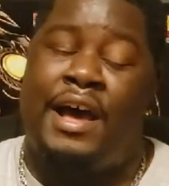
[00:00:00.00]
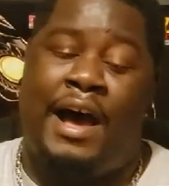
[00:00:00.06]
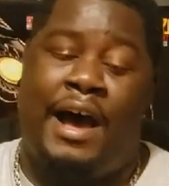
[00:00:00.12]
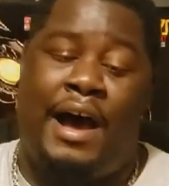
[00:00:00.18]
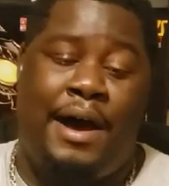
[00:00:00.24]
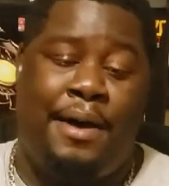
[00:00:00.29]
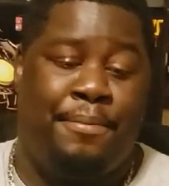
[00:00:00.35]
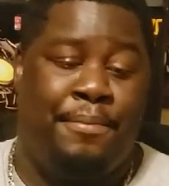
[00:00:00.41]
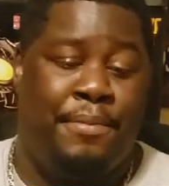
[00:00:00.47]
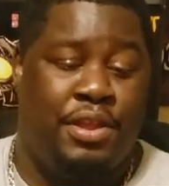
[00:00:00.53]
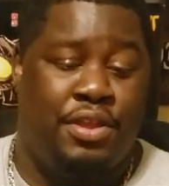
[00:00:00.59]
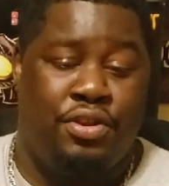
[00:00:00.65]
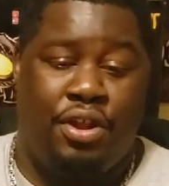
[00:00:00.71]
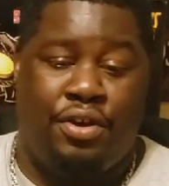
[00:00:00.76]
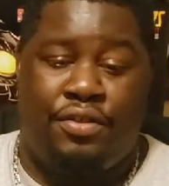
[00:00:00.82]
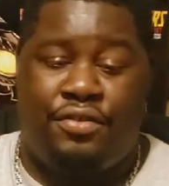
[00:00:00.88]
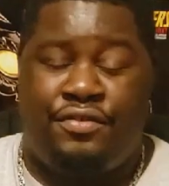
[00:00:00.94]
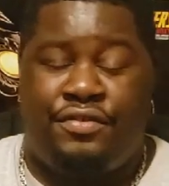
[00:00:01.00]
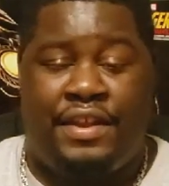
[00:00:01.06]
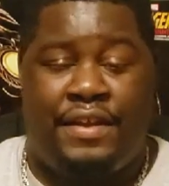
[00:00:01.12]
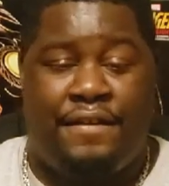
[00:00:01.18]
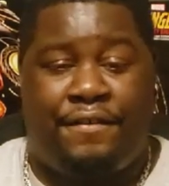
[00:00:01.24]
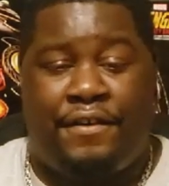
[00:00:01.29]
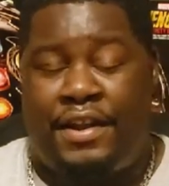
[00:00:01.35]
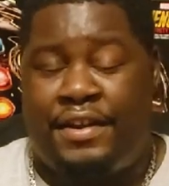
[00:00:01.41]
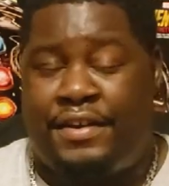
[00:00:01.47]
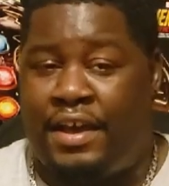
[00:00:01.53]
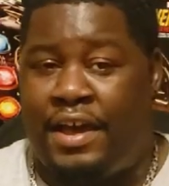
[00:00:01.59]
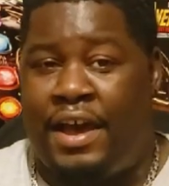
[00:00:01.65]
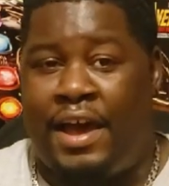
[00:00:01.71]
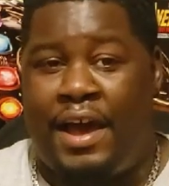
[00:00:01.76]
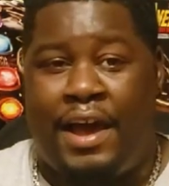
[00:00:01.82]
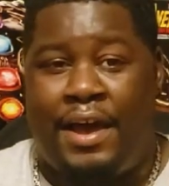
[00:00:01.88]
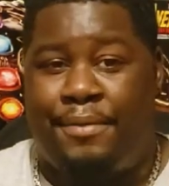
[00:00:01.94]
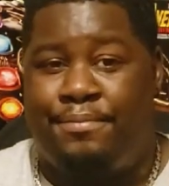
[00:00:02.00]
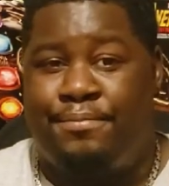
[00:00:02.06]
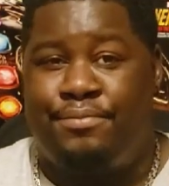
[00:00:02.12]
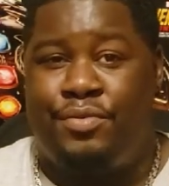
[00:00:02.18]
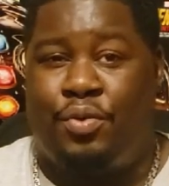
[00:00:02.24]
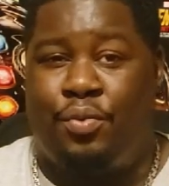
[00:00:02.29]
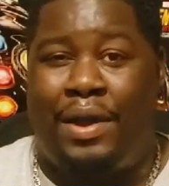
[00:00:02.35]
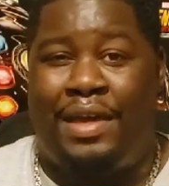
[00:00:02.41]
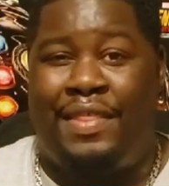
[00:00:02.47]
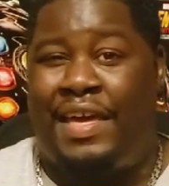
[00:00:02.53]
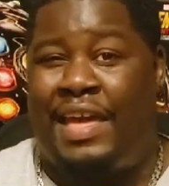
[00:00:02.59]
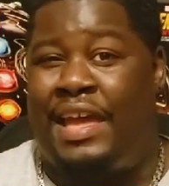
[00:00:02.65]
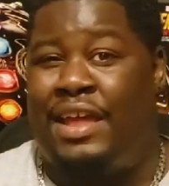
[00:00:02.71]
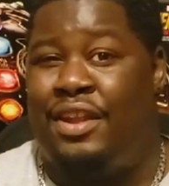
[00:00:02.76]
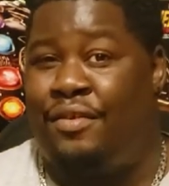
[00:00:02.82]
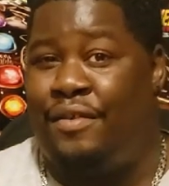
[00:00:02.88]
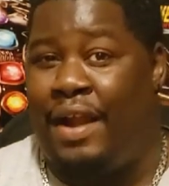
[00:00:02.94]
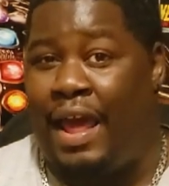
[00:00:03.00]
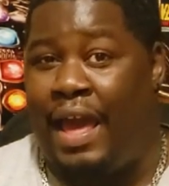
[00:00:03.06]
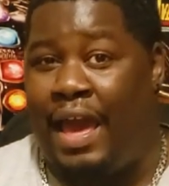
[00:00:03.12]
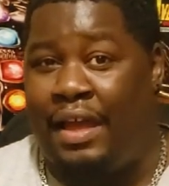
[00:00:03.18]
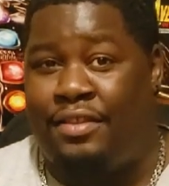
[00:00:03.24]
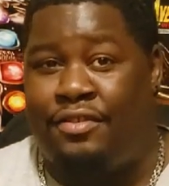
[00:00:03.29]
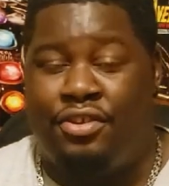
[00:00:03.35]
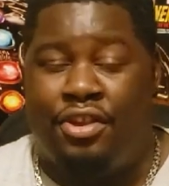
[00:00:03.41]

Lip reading: There's different the way they interact.